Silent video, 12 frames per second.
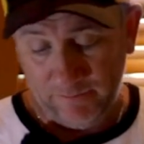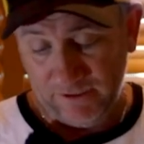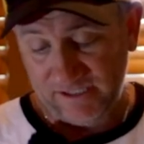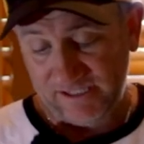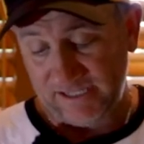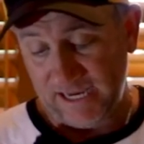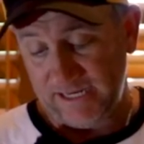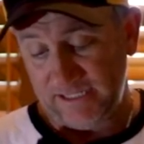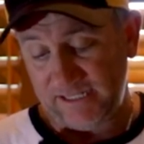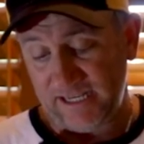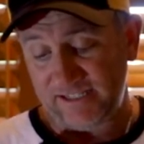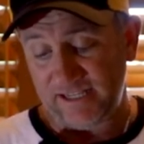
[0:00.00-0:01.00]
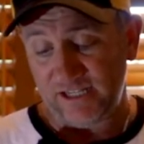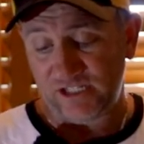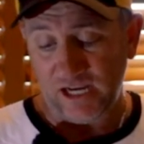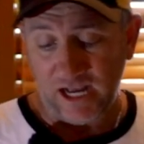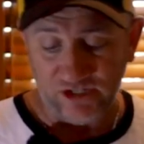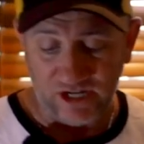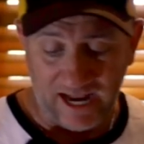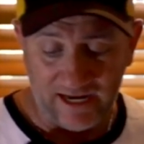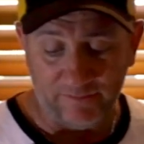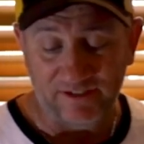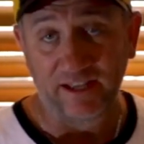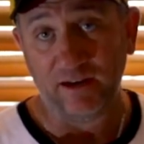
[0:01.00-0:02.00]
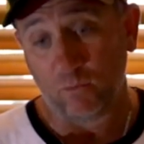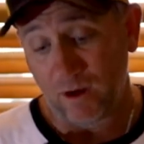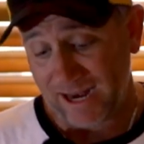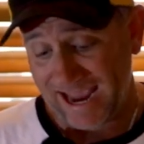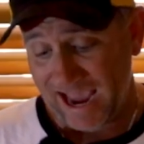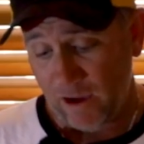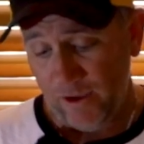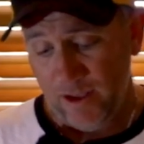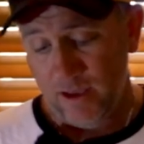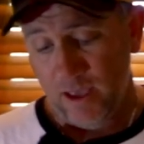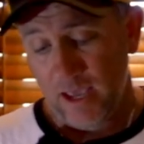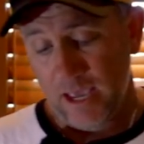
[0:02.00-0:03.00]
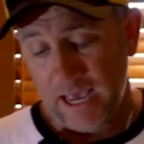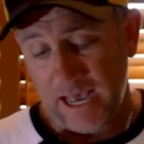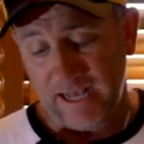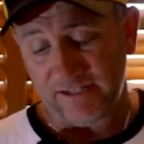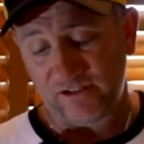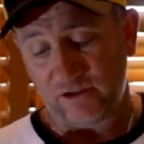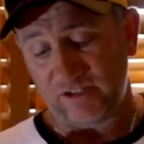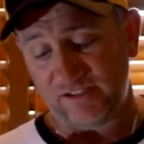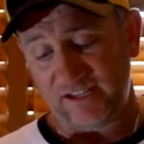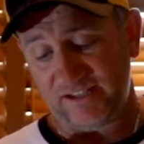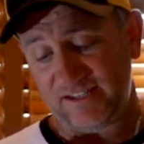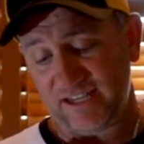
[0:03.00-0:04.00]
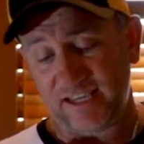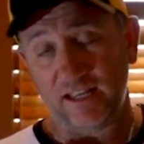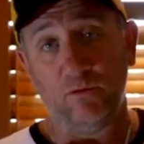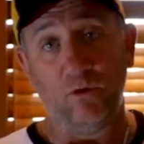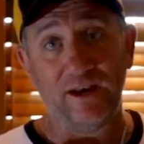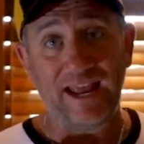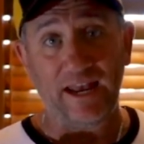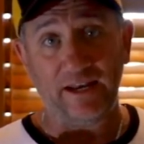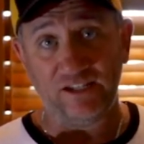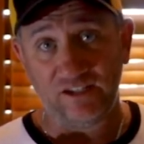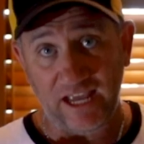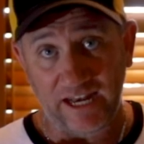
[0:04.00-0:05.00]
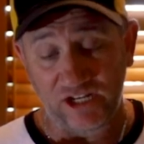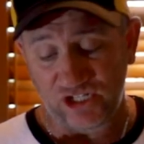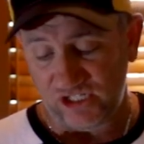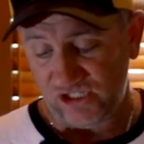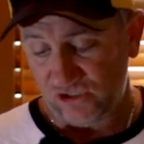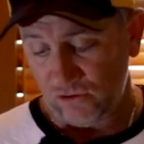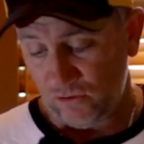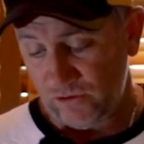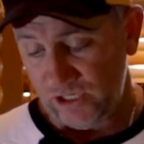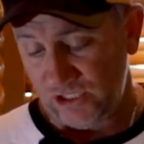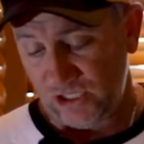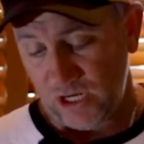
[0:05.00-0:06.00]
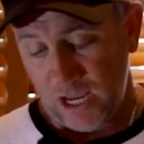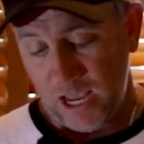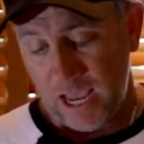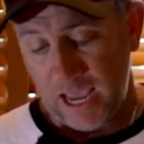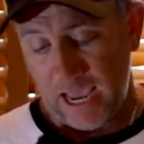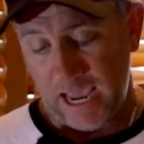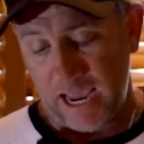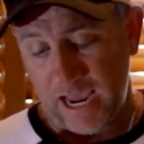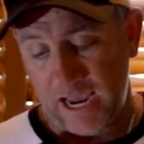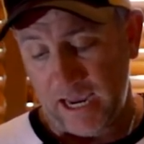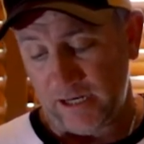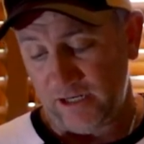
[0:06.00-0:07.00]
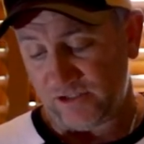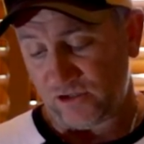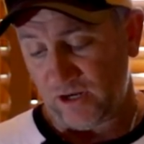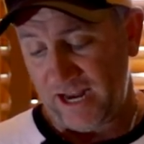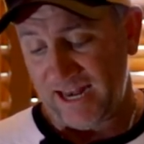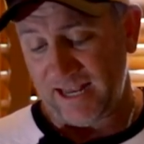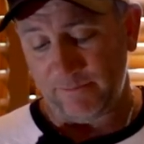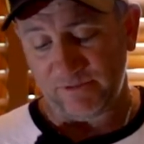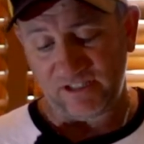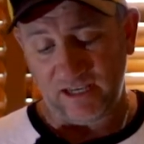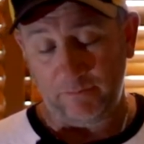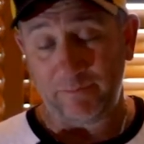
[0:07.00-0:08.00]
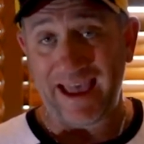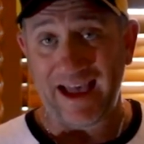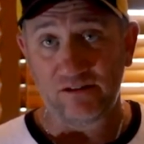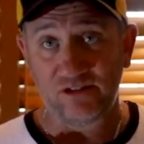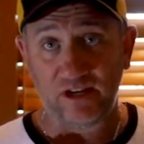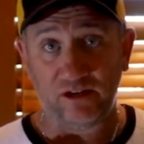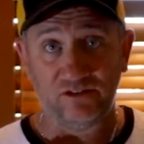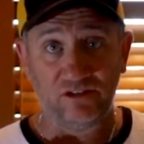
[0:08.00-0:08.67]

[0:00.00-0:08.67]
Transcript: DC charge at 80% in 1 hour. It's got a 60 kilowatt energy storage, and it's got NMC pouch cell.